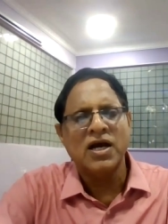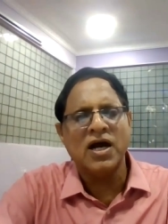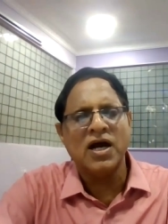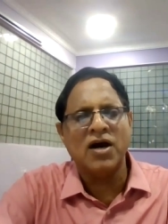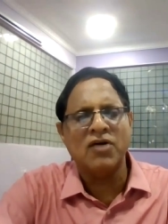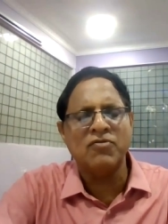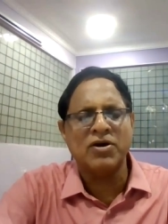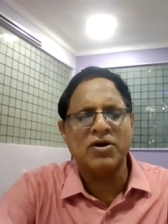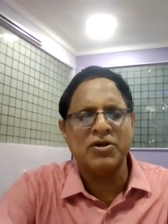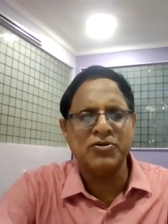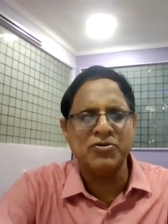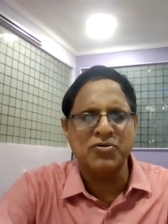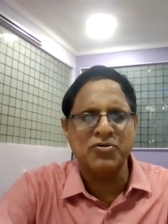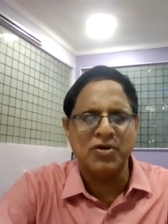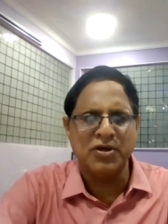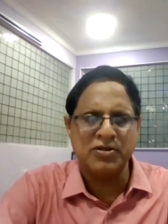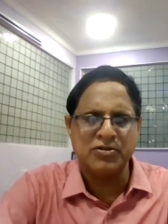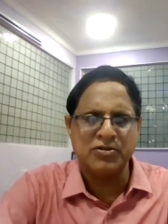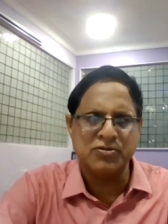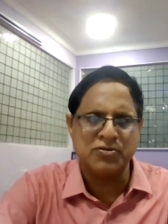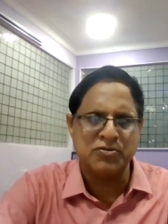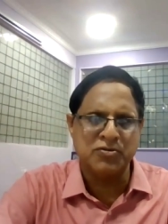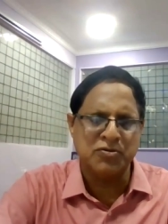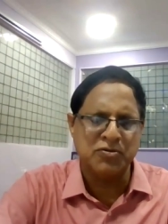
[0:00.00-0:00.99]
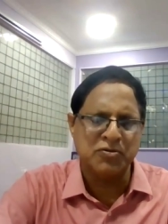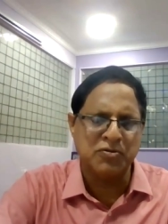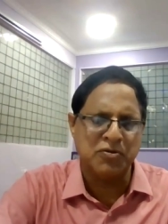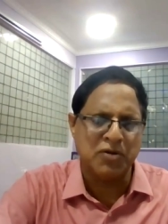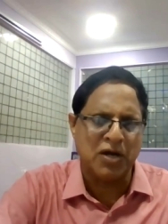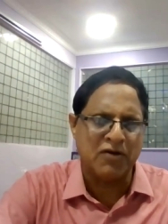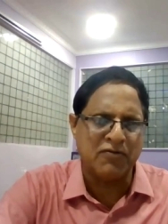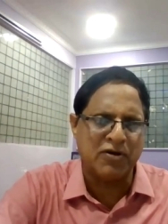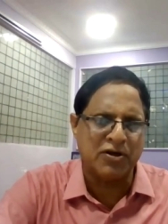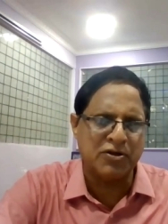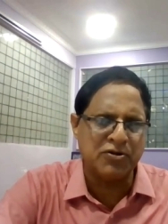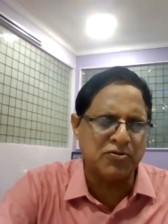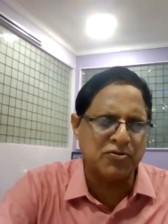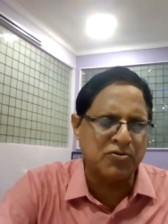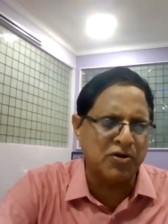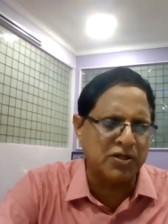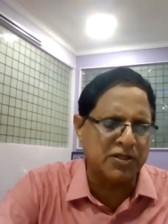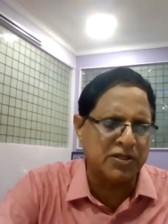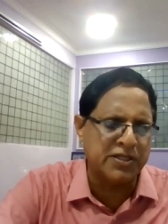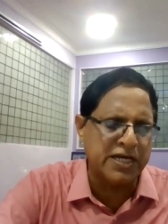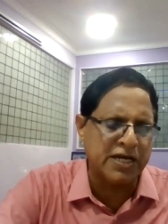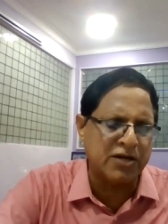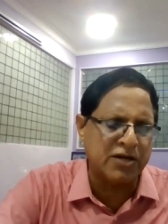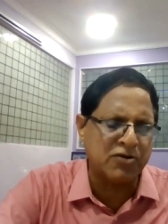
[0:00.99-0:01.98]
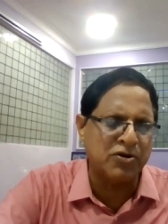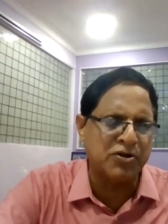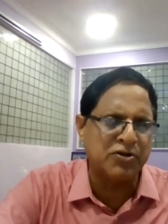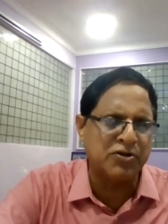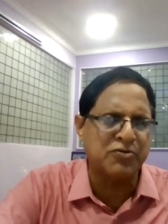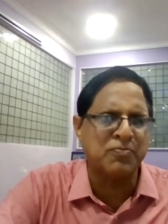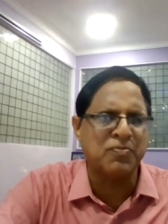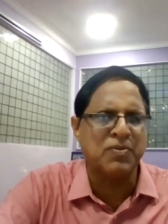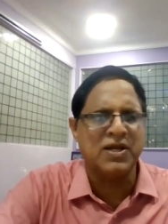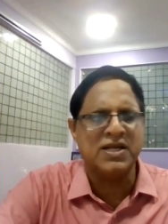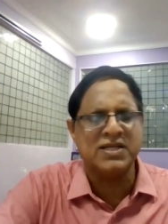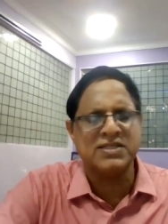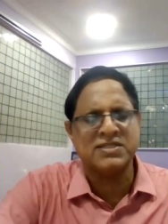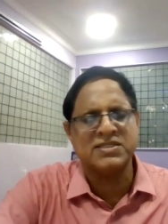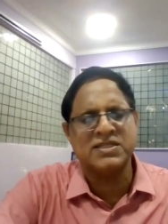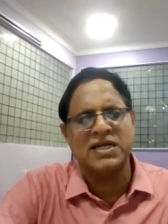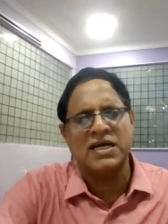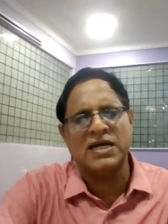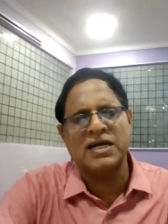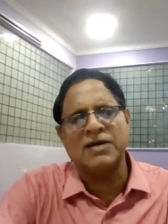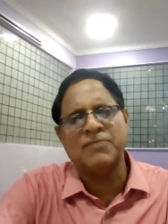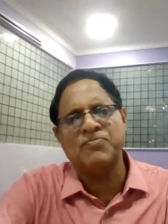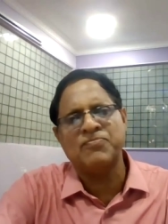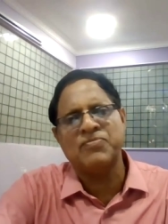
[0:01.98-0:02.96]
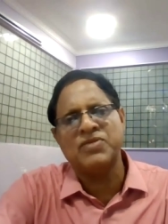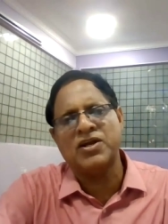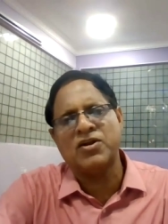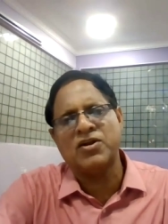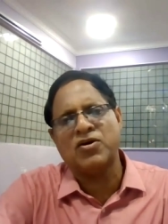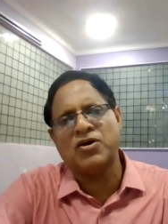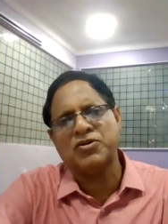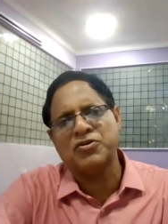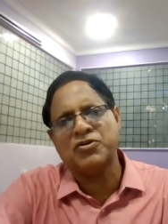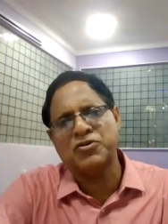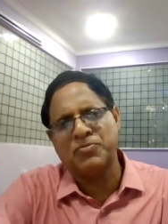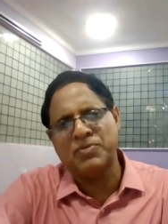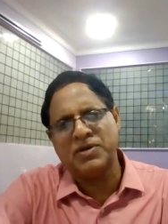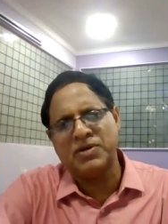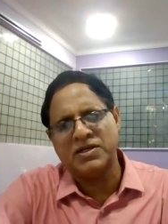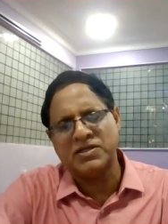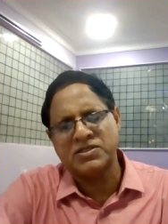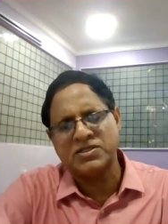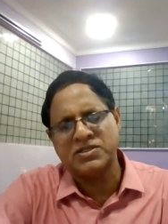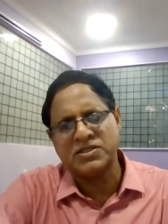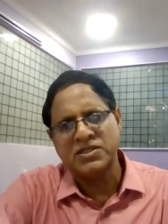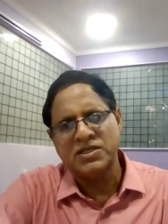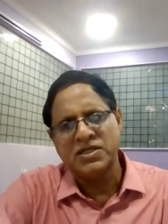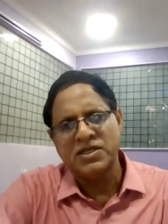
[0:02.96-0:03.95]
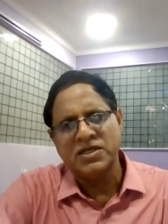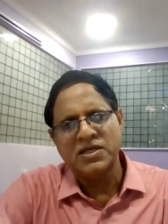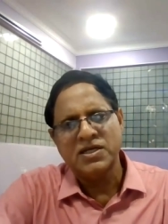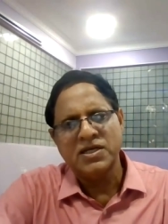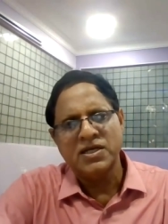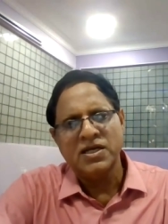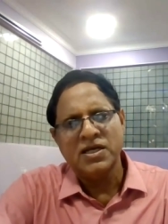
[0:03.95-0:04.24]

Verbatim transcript: how are you going to, how are you going, they going to place the, their arguments?